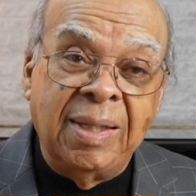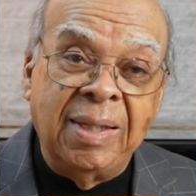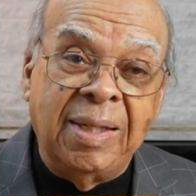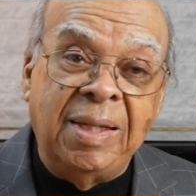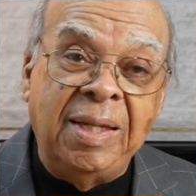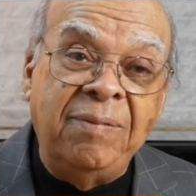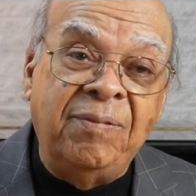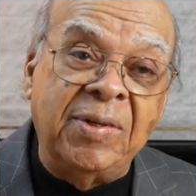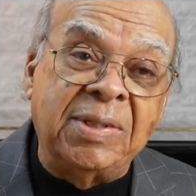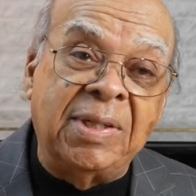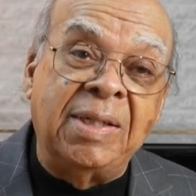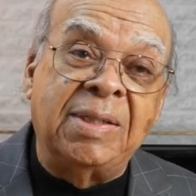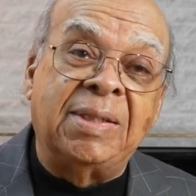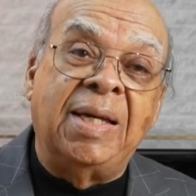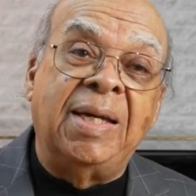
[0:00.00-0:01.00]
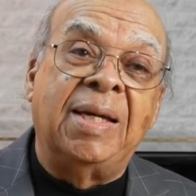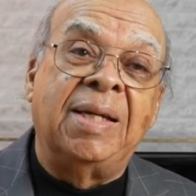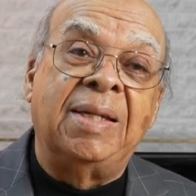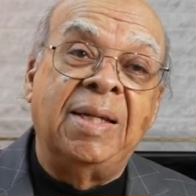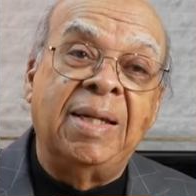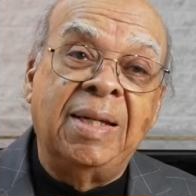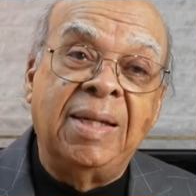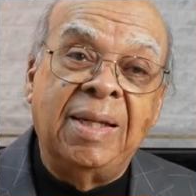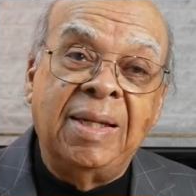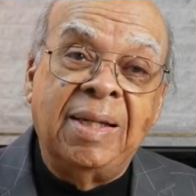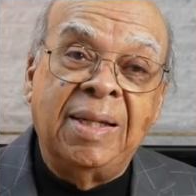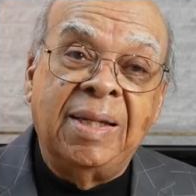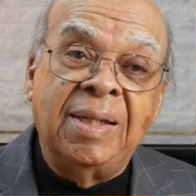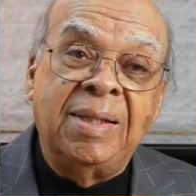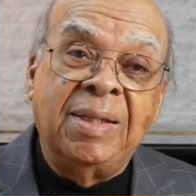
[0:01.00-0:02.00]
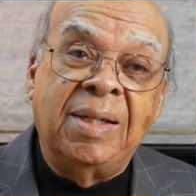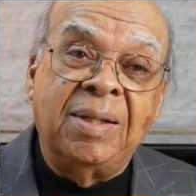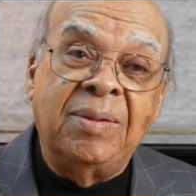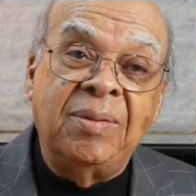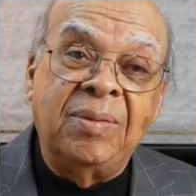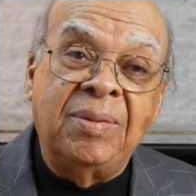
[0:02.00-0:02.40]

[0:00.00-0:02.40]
And he eventually said that,